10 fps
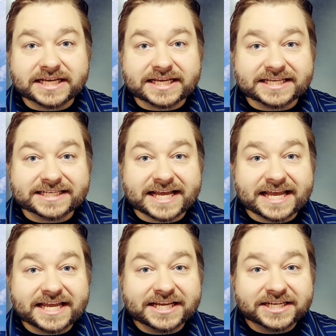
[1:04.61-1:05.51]
is
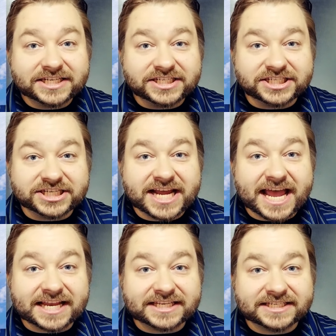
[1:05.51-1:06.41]
a
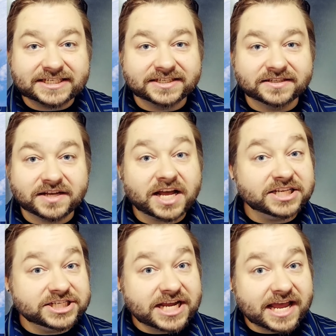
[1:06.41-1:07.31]
jet,
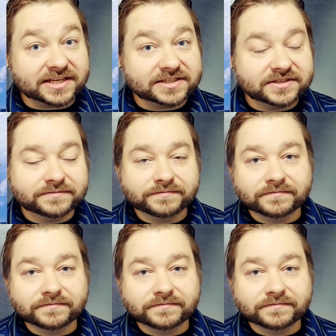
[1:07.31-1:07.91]
a jet.